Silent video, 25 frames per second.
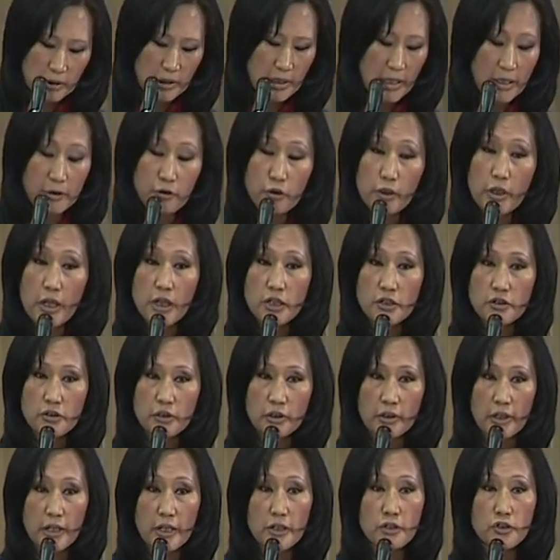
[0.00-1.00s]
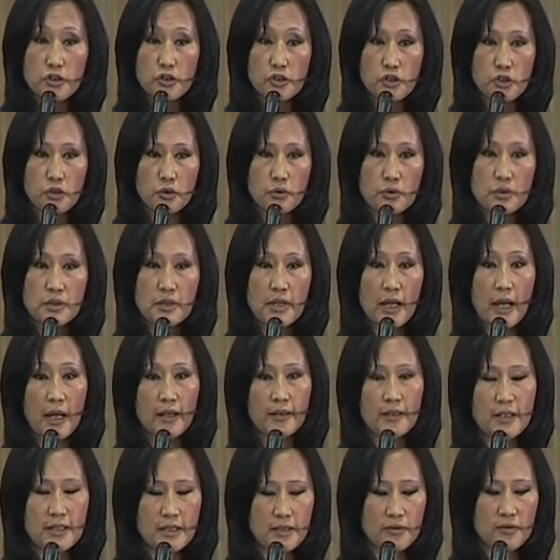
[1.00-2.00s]
educational institutes,
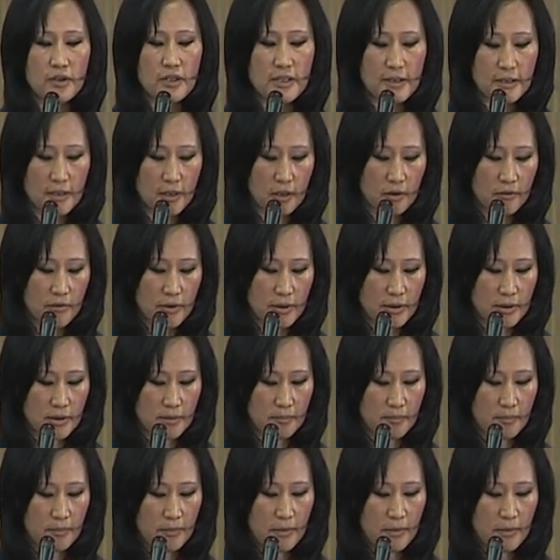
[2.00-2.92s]
and the civil service.